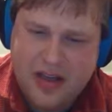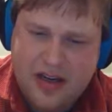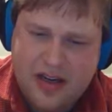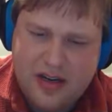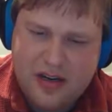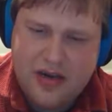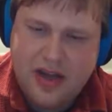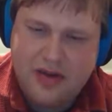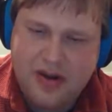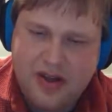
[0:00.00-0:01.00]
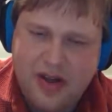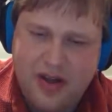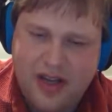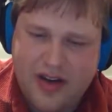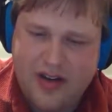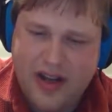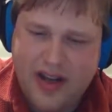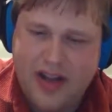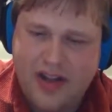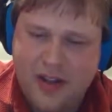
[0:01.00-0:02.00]
and I do not recall hearing
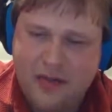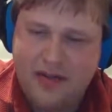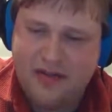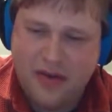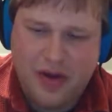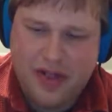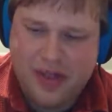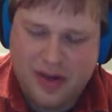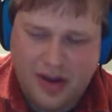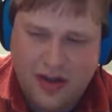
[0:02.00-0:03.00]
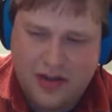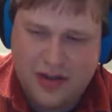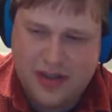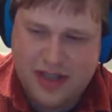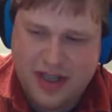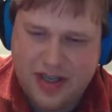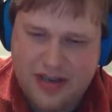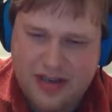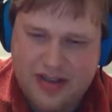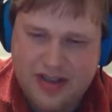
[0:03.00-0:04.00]
any human voice in all those
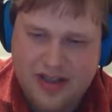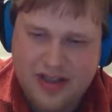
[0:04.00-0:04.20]
years,